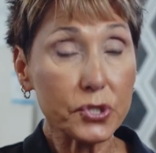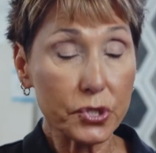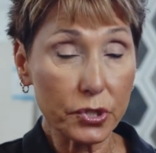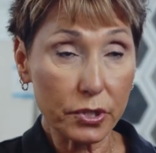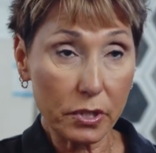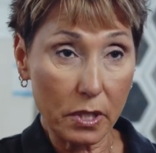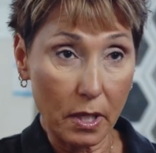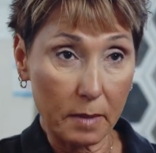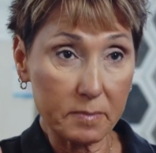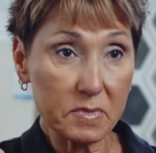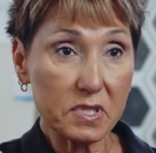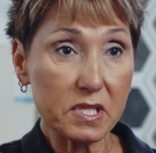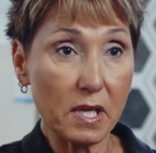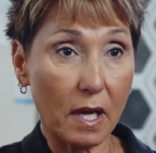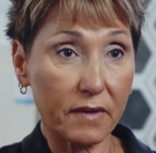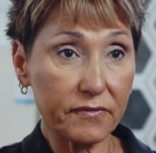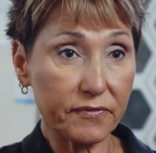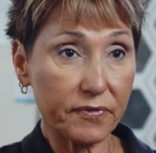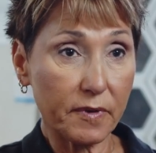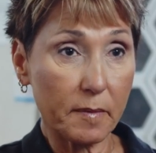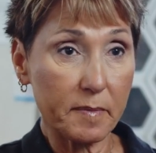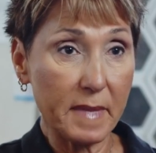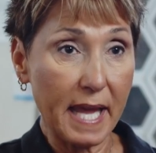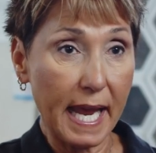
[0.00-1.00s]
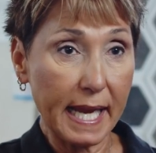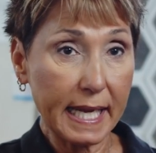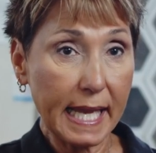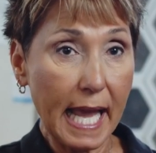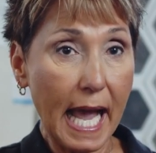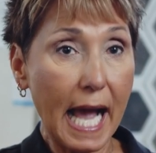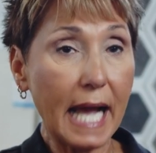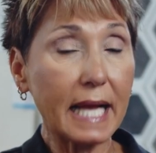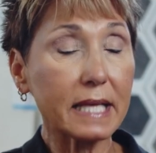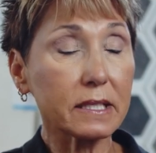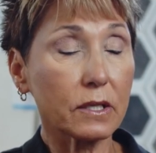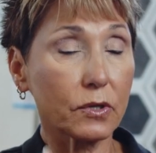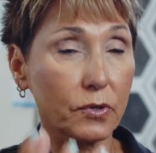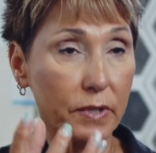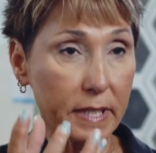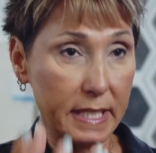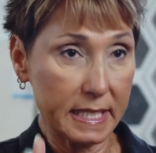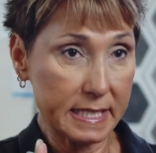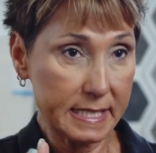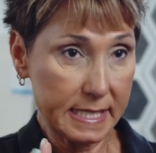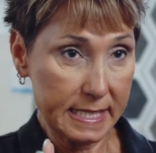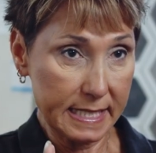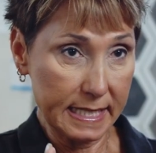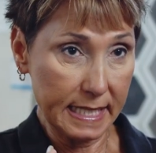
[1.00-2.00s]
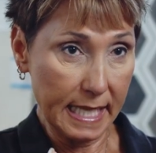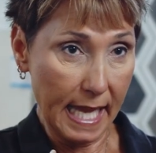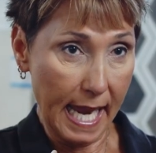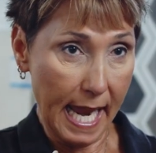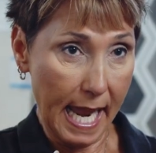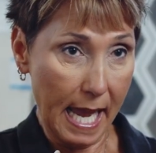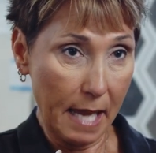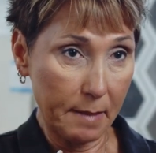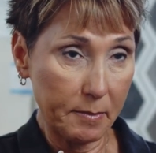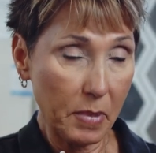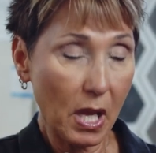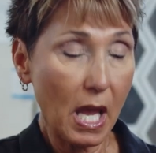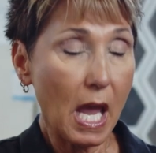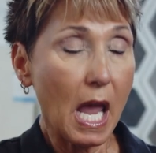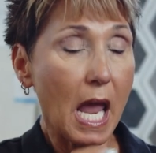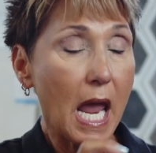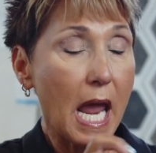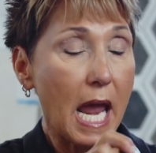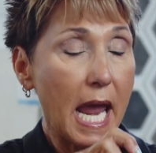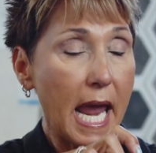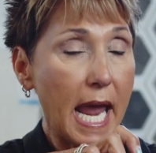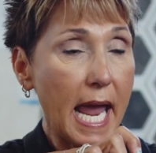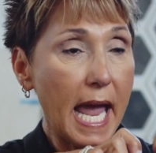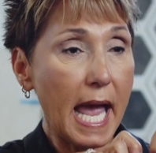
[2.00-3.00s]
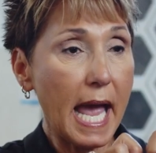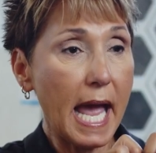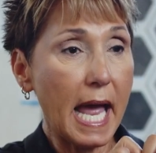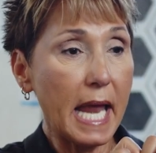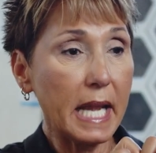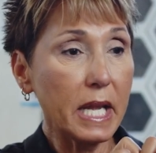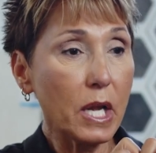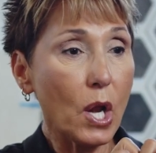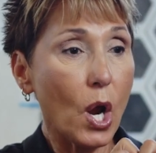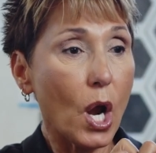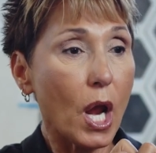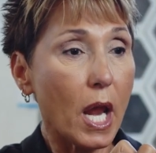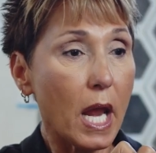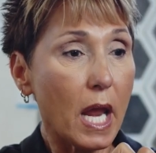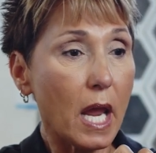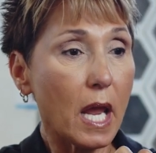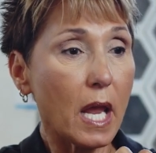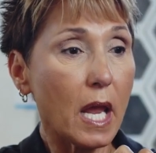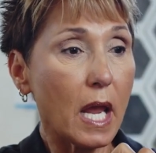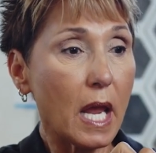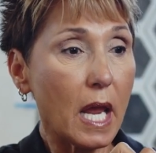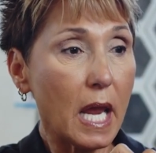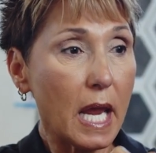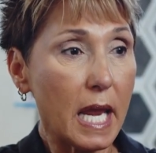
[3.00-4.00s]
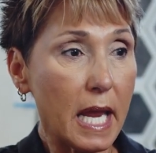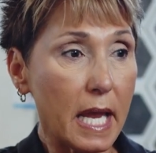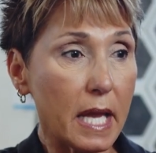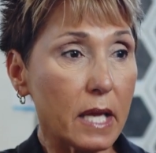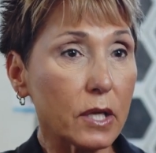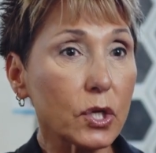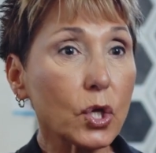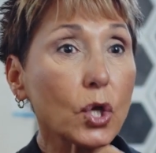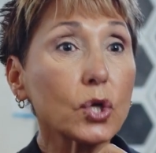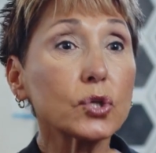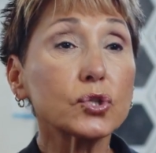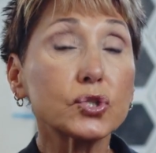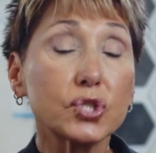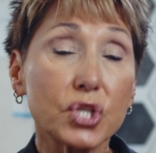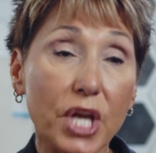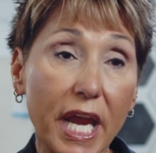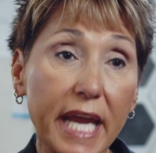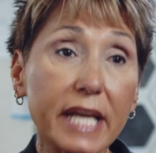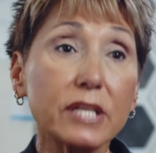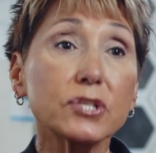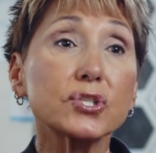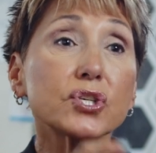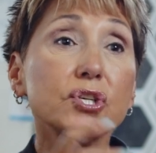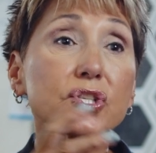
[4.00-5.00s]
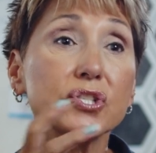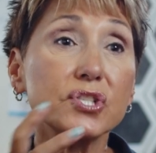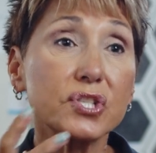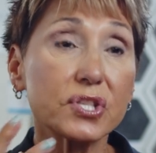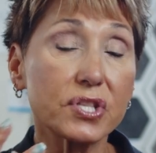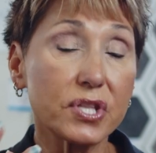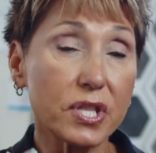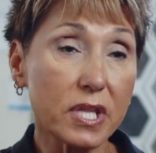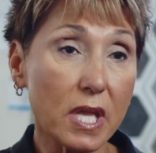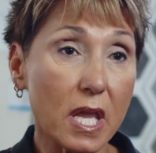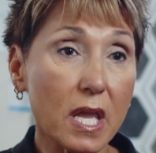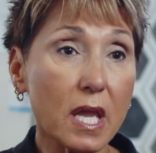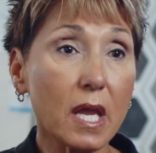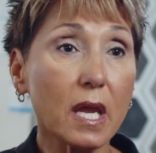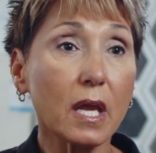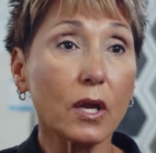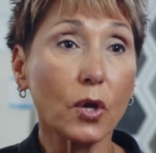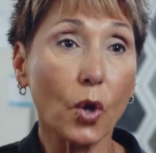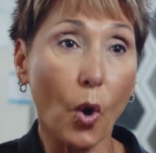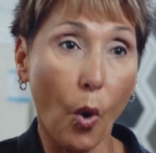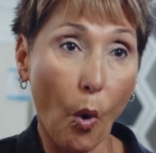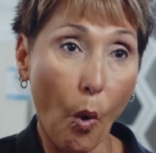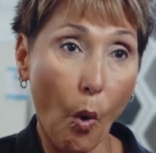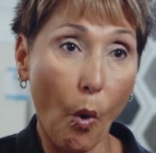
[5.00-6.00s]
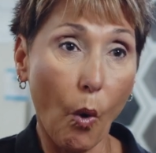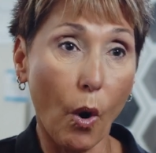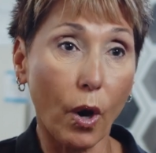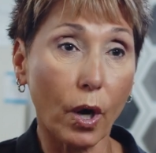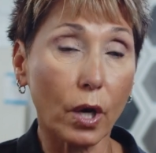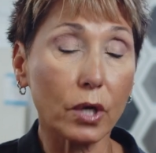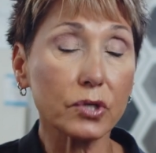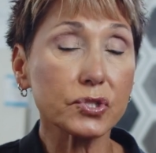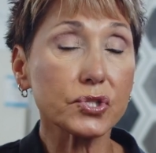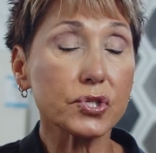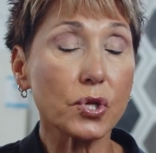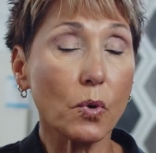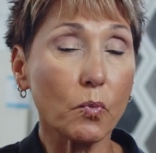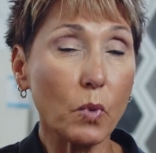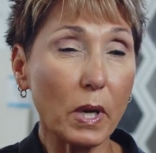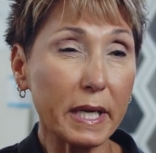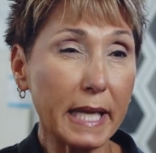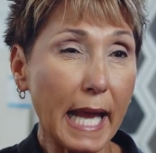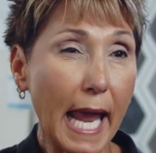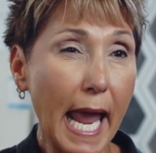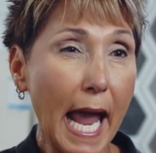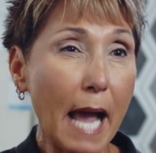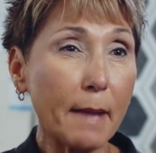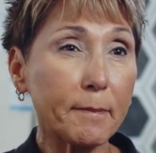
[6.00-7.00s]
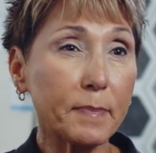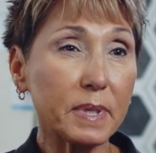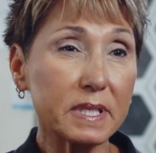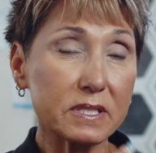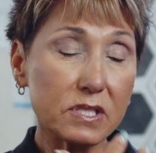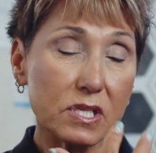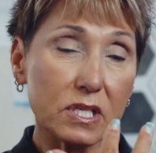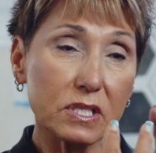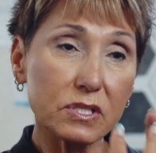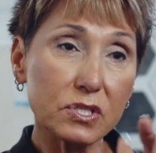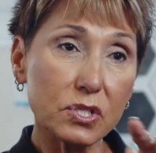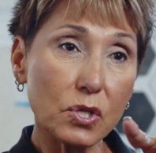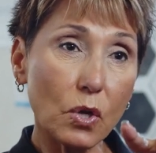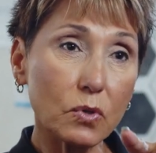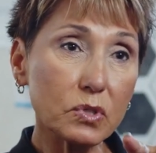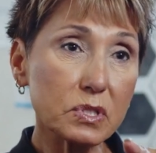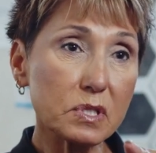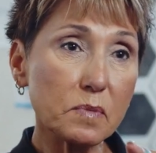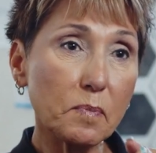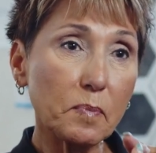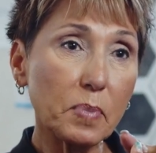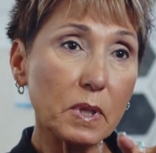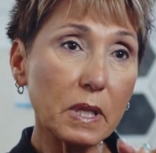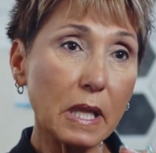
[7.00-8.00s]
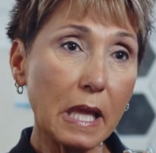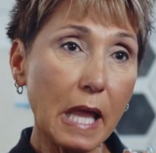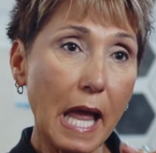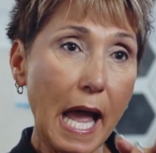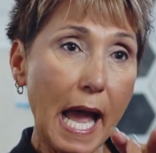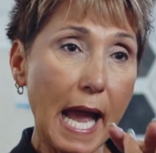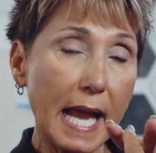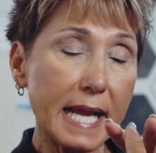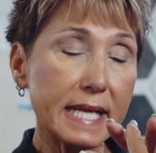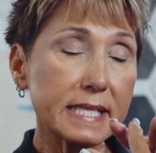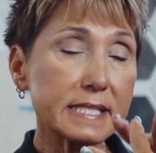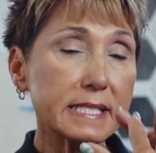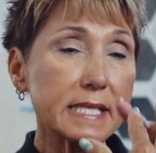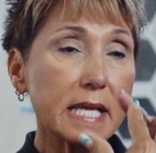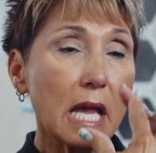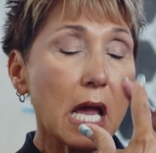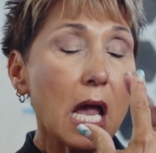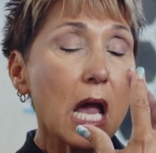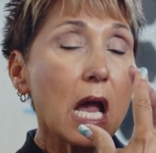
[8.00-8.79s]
comes up from that concrete slab and it changes the core. So what happens is those plies,